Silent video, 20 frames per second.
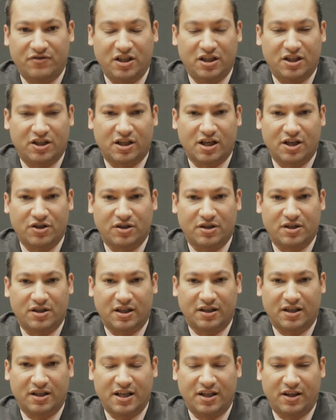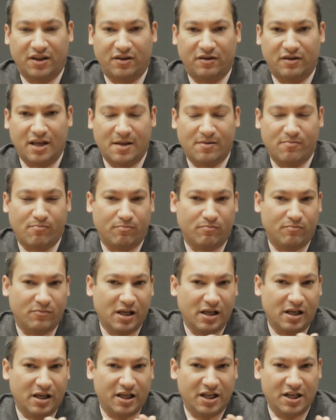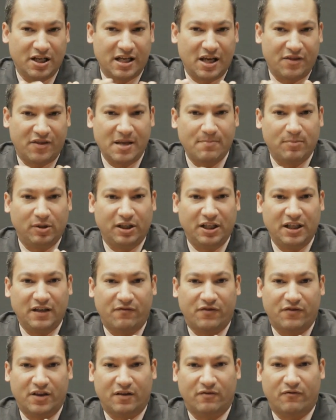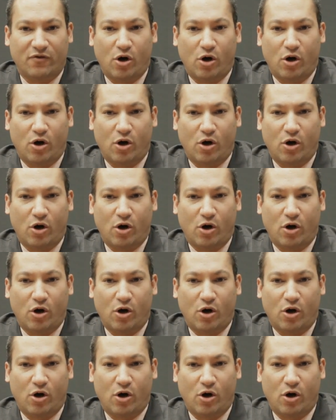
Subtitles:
seen discussions that indicate they believe that